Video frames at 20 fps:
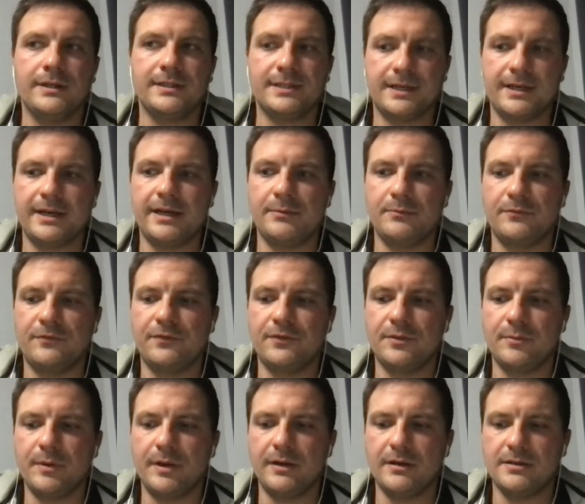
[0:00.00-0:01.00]
time for the
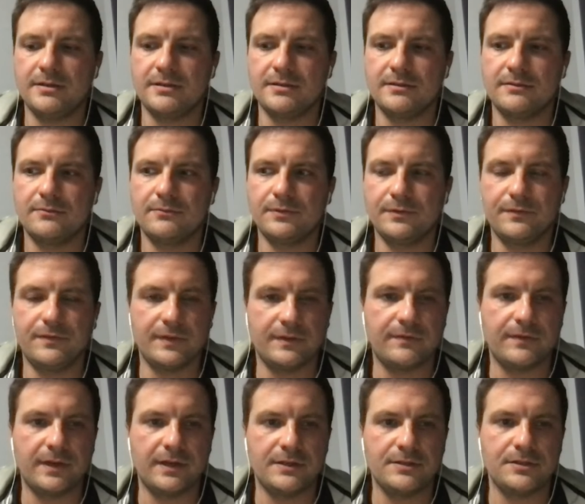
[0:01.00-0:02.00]
Bears with Vic
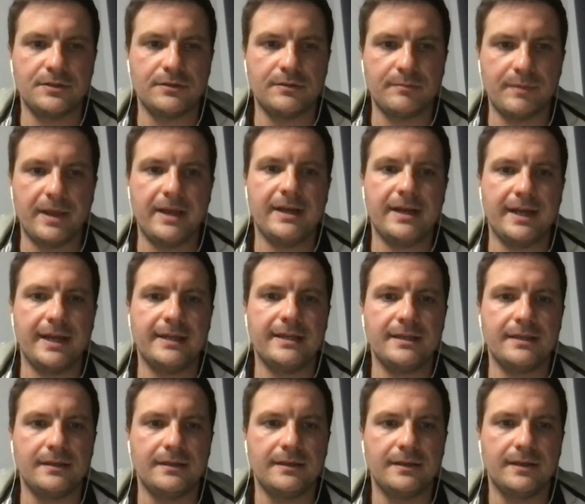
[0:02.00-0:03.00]
Fangio and Matt
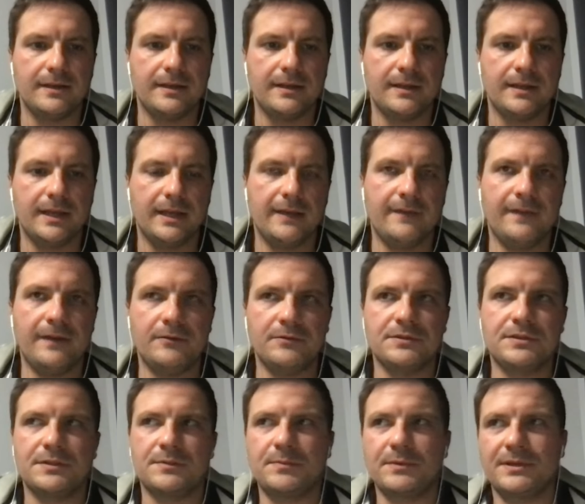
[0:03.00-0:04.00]
Nagy. And that was
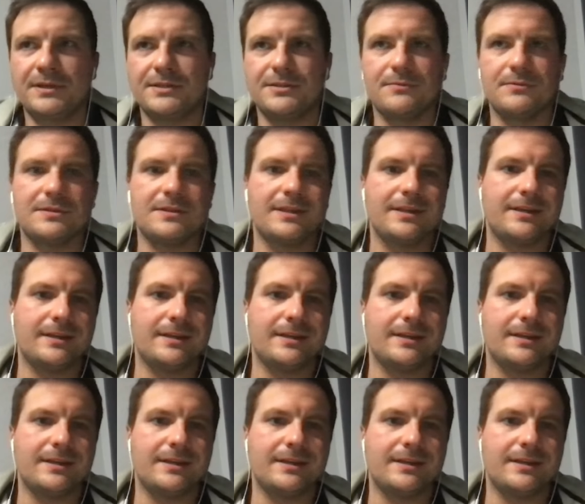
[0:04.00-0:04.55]
just because it was like